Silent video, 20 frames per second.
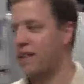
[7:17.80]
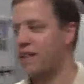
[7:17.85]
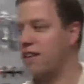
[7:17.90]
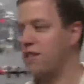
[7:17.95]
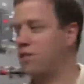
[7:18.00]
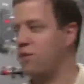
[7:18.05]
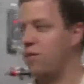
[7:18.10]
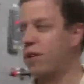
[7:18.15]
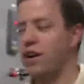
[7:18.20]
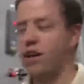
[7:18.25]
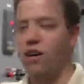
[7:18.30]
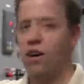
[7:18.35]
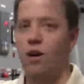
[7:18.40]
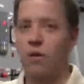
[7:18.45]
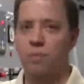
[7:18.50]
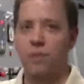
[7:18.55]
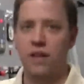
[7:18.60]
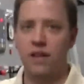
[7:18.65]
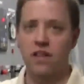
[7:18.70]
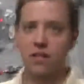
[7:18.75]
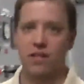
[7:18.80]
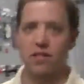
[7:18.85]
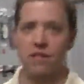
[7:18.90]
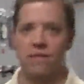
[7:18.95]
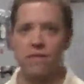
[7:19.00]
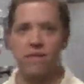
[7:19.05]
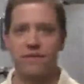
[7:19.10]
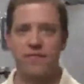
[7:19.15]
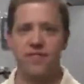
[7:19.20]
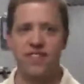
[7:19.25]
then this one opens.
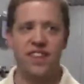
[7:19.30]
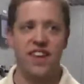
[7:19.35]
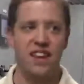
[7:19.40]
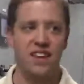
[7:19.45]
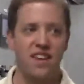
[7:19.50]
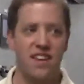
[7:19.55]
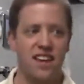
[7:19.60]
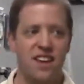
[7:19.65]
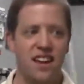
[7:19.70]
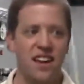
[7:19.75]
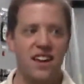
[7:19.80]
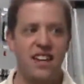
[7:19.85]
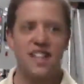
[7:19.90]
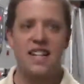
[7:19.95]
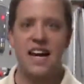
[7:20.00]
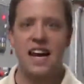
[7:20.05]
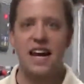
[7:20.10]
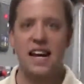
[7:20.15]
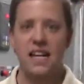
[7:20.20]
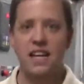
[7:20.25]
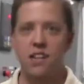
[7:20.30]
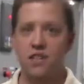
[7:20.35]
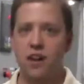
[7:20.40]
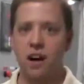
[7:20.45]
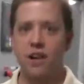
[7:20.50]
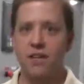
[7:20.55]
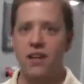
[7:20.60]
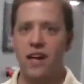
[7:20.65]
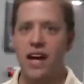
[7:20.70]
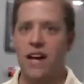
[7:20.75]
And it's
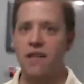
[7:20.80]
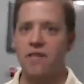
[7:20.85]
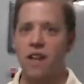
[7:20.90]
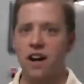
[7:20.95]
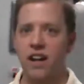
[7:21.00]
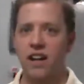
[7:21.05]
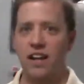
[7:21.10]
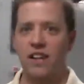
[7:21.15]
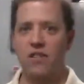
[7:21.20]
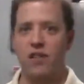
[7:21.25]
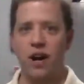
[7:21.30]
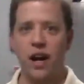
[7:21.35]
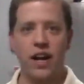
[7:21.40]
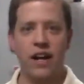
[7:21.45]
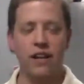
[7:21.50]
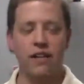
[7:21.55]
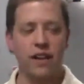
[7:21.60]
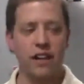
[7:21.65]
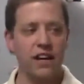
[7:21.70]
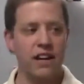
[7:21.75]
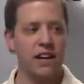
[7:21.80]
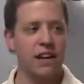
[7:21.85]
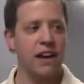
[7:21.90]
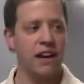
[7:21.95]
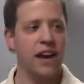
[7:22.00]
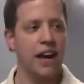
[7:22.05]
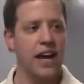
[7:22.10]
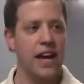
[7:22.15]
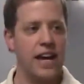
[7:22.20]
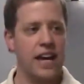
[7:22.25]
all done electronically,
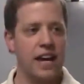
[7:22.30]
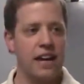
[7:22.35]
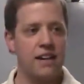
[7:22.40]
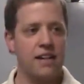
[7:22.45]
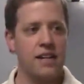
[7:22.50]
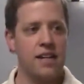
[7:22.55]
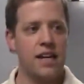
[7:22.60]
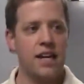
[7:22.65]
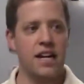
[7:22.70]
and